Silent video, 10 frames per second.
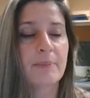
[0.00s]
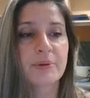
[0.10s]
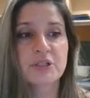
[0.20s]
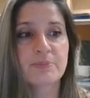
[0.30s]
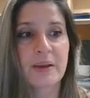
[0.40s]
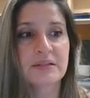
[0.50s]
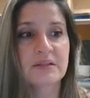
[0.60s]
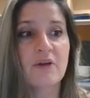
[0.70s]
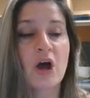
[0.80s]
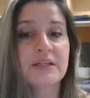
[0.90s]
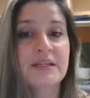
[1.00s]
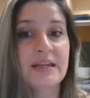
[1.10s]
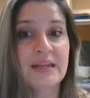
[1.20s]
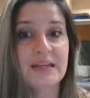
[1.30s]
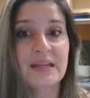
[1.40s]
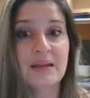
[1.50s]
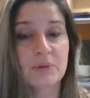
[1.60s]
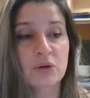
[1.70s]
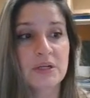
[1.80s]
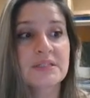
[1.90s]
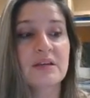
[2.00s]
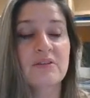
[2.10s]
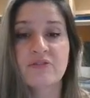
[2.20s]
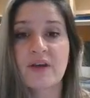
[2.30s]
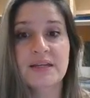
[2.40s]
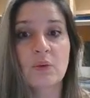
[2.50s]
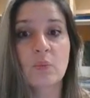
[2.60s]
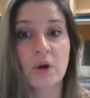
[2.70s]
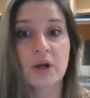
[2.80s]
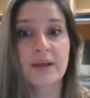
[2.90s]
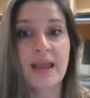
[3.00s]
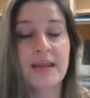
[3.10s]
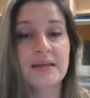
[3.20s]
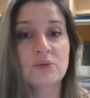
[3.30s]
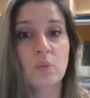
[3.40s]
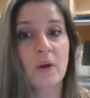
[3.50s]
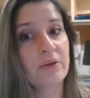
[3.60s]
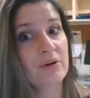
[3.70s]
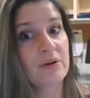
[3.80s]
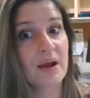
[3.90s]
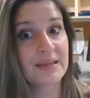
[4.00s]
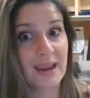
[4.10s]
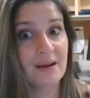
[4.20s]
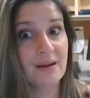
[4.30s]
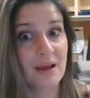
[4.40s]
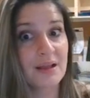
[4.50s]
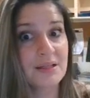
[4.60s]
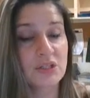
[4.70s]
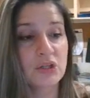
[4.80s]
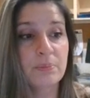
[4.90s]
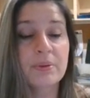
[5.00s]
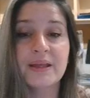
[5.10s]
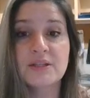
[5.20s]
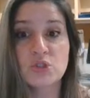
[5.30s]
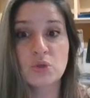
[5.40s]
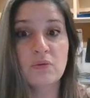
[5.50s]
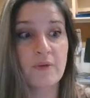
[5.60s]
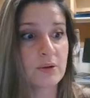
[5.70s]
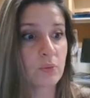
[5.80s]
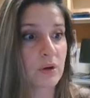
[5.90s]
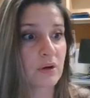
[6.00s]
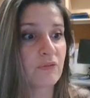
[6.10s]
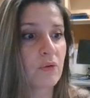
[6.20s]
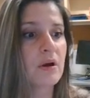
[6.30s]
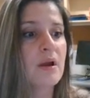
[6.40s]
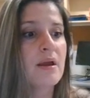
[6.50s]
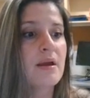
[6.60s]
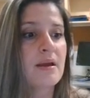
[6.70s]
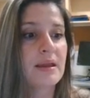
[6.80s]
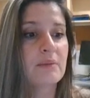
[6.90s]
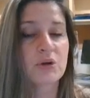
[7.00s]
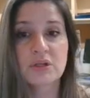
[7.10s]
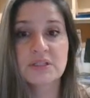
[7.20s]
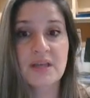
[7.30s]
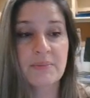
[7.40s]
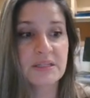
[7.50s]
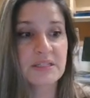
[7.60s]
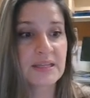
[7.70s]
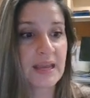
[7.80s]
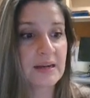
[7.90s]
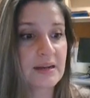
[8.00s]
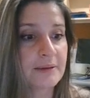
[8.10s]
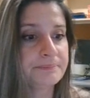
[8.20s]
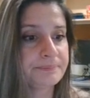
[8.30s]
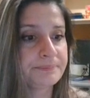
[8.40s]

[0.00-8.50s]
perspective on Canadian immigrants and finding work and whether or not Canada is a good place to find work for immigrants coming to Canada.